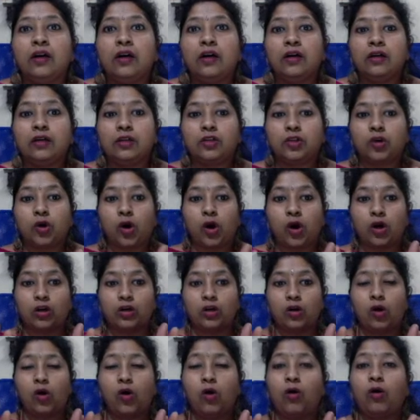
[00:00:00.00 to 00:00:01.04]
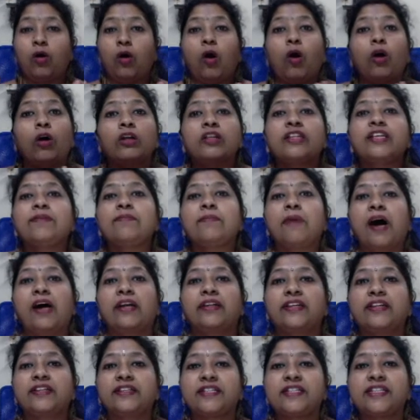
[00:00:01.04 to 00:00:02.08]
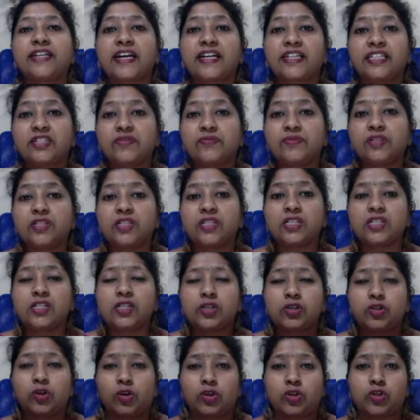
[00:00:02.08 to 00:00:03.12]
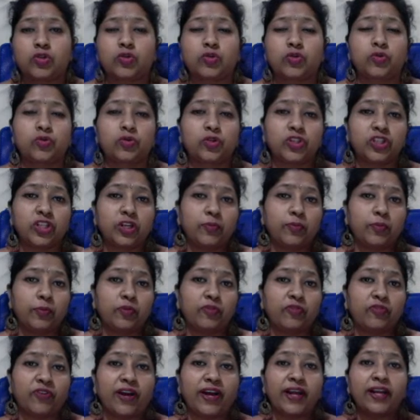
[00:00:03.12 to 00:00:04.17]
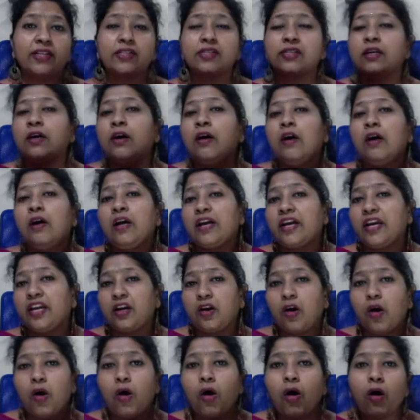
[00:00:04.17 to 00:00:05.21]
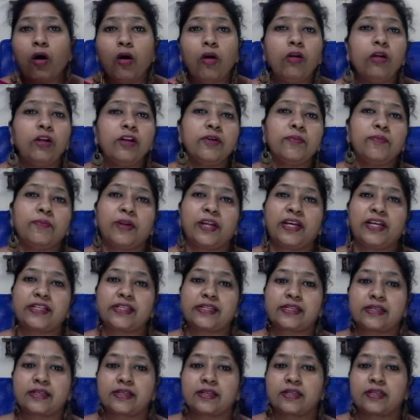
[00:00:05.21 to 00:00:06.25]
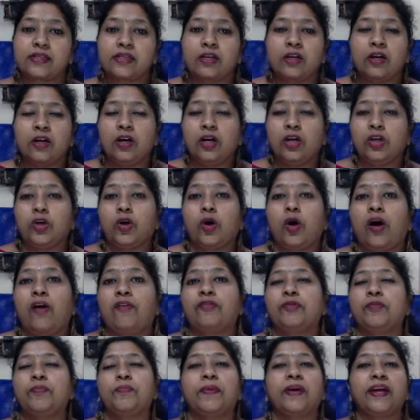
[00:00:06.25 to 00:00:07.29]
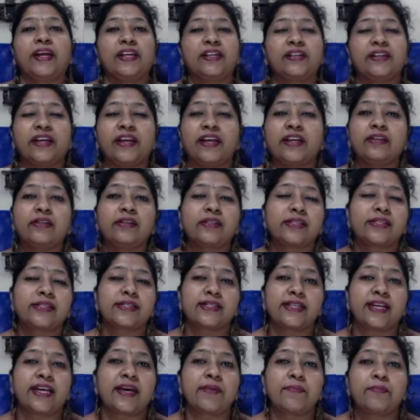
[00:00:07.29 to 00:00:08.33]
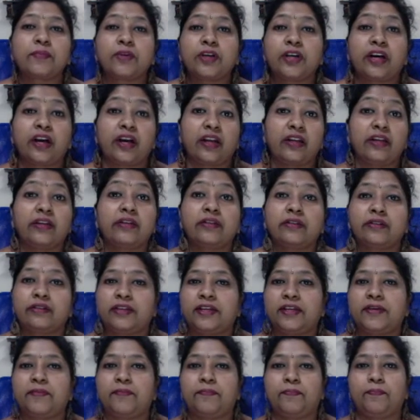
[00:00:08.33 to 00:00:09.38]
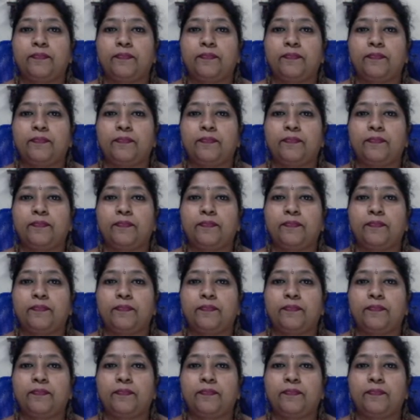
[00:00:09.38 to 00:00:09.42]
your all the marketing activities, your social profiles, in all the places you have to maintain the same color theme.